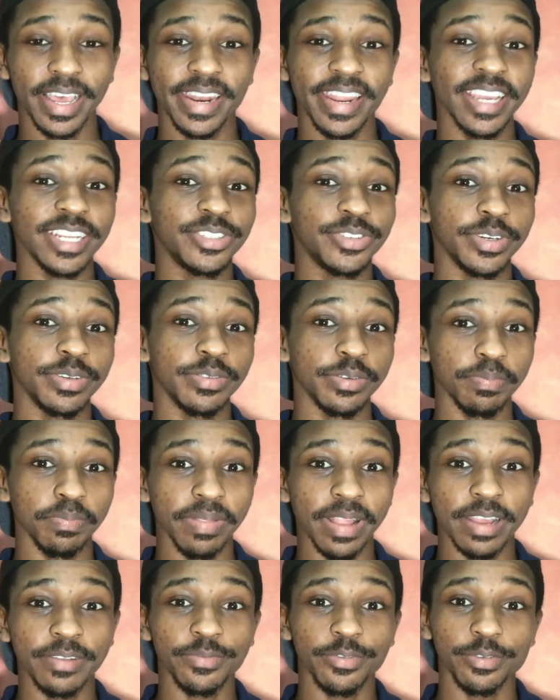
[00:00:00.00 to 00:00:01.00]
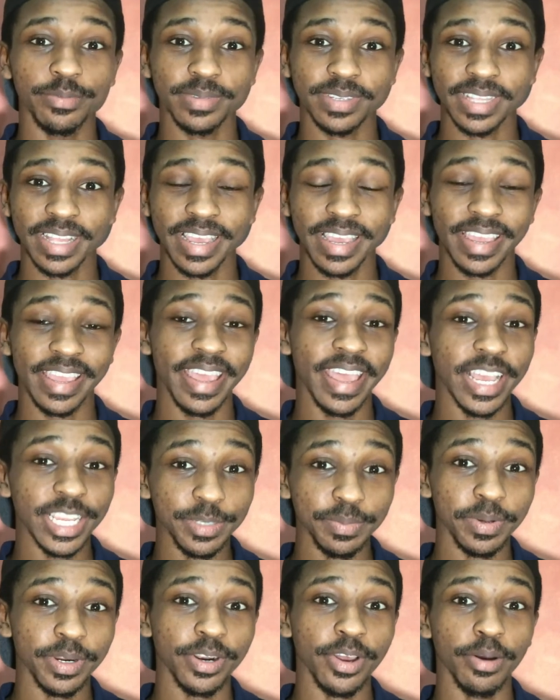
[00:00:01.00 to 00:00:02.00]
and I trade with platforms like
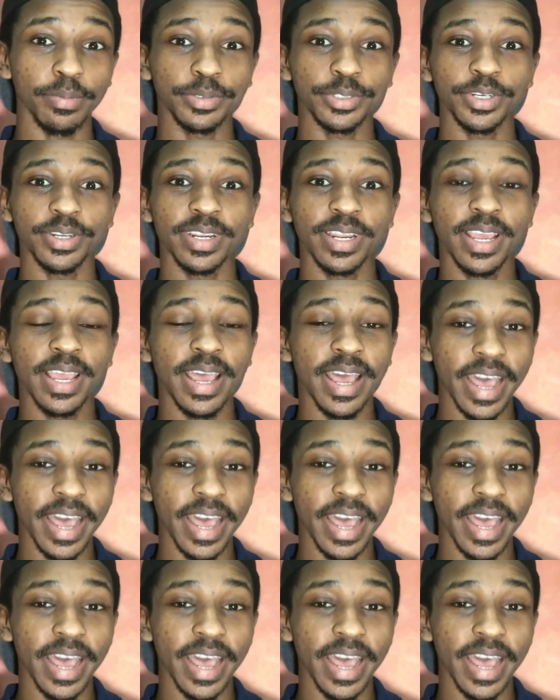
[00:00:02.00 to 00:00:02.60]
Expert Option,